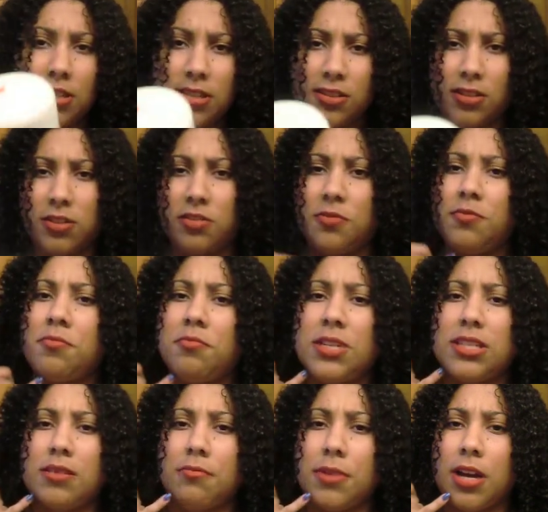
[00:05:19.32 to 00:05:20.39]
this. A little
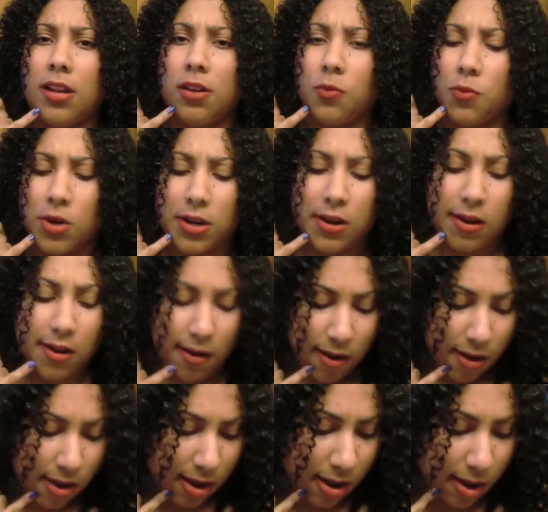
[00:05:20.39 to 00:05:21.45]
mist and bottle of water.
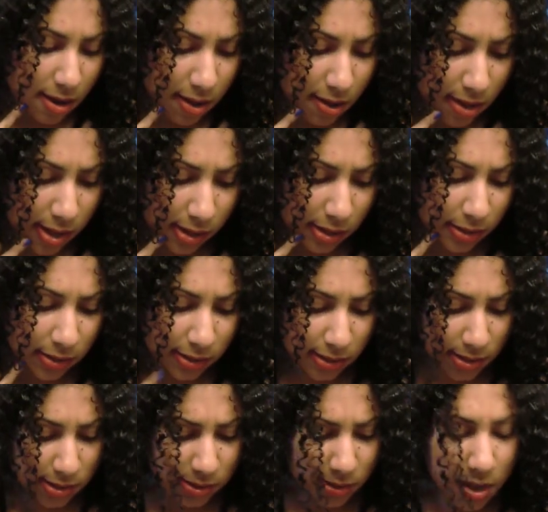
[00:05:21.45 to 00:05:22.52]

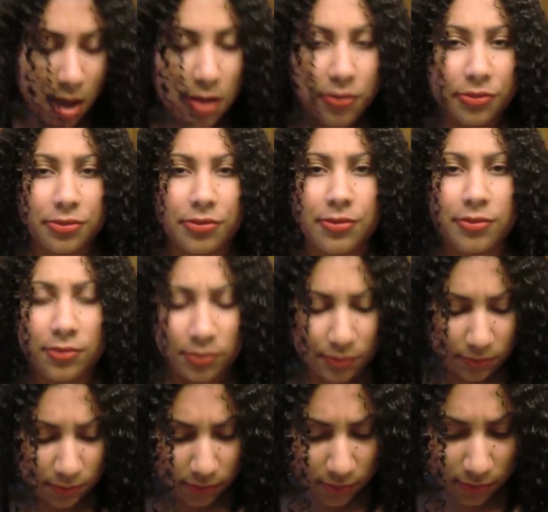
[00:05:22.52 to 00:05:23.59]
Good stuff.
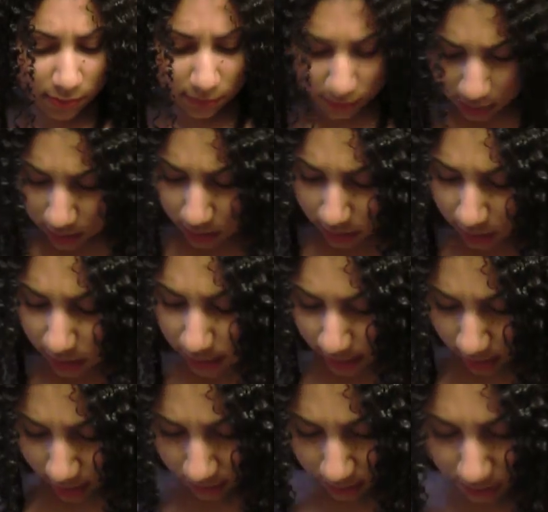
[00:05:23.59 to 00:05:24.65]
You know, good
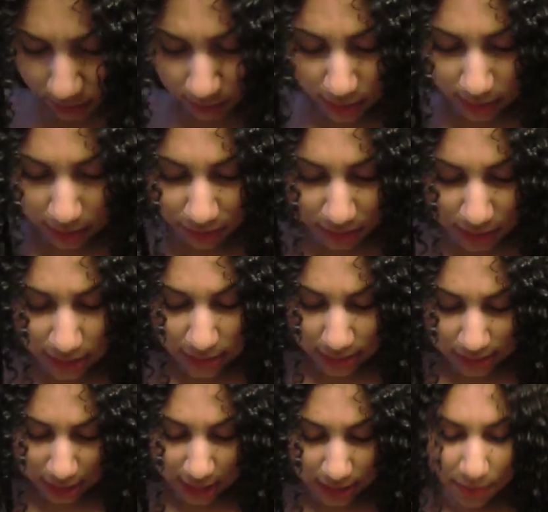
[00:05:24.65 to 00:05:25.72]
stuff. If you're looking for a
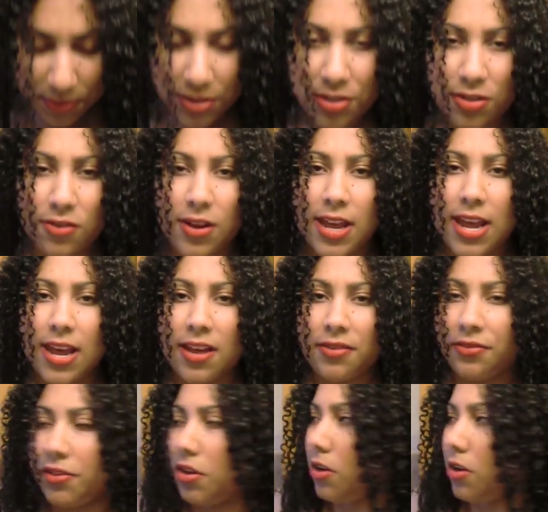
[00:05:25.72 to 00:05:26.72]
styler, but you don't have, you